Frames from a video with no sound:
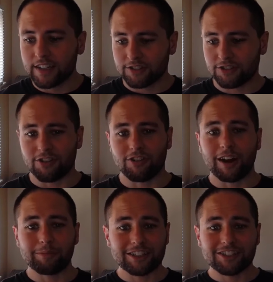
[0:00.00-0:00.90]
So
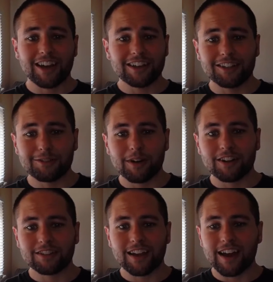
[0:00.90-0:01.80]
I'm excited
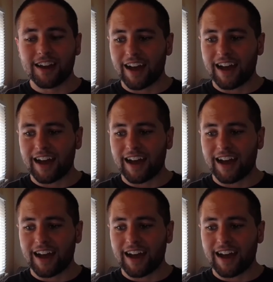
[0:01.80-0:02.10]
about that.